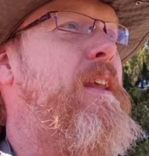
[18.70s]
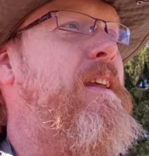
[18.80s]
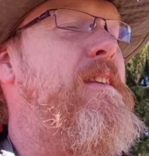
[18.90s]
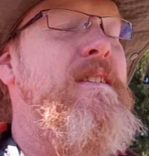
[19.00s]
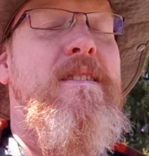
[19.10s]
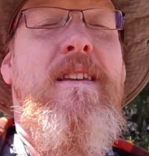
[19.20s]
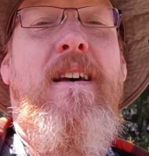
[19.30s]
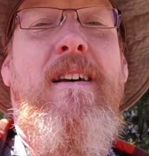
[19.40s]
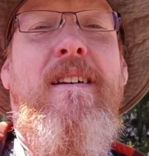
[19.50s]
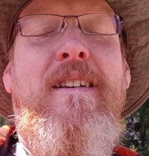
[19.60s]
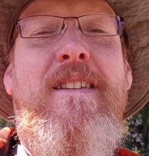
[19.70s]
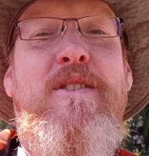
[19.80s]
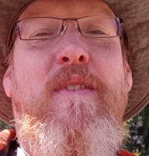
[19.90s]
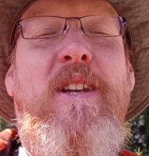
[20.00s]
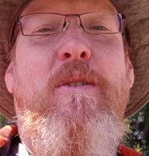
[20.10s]
in this
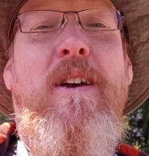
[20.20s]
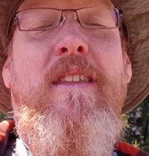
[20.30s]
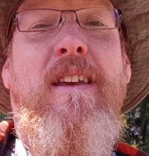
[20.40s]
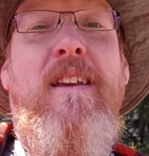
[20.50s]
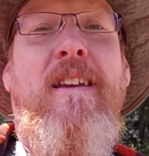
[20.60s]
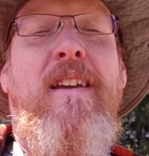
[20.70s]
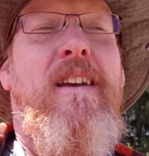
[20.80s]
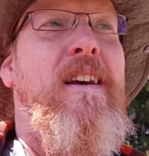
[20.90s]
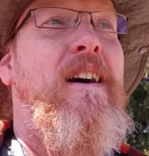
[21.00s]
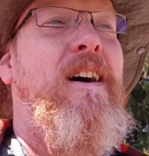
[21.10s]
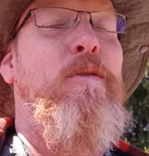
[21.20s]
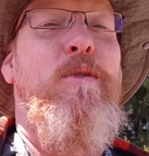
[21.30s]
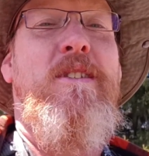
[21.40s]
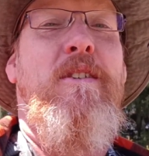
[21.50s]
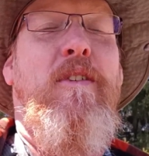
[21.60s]
video, I think.
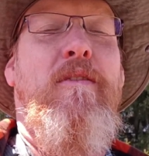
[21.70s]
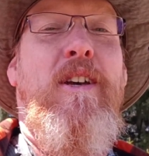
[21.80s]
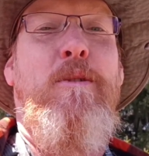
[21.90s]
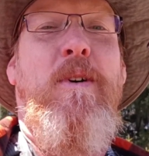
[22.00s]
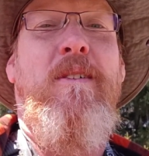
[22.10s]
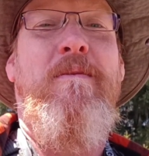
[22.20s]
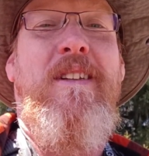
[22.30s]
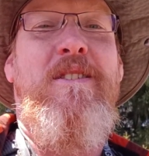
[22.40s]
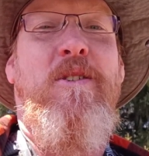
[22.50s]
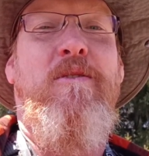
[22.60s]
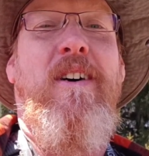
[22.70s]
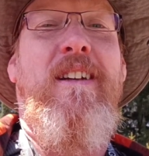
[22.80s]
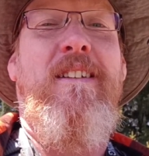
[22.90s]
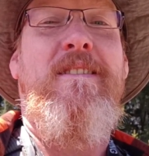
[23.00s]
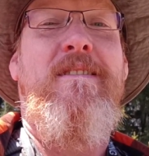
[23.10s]
We'll see if I find them all. Let's go find it.